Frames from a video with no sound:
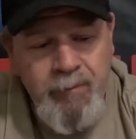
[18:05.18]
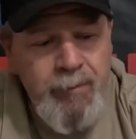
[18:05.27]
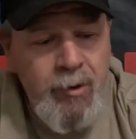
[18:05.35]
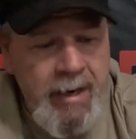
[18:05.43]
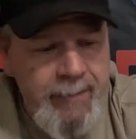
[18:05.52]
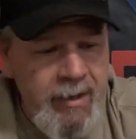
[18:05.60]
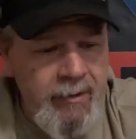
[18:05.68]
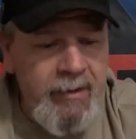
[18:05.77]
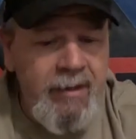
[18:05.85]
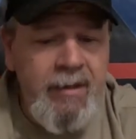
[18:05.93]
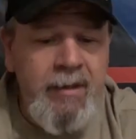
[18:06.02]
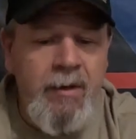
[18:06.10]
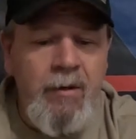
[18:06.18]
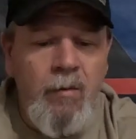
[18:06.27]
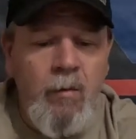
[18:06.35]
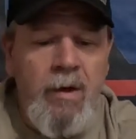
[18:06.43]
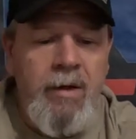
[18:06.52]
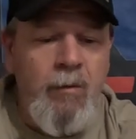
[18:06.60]
Primarily,
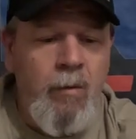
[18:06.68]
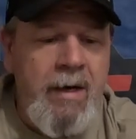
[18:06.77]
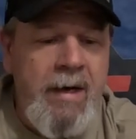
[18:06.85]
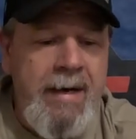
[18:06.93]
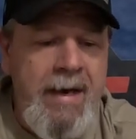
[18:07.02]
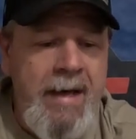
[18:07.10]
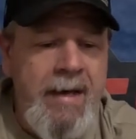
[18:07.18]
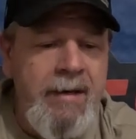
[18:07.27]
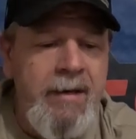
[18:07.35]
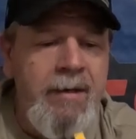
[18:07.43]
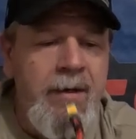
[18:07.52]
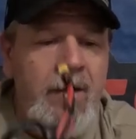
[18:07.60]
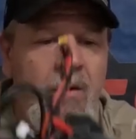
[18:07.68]
what I added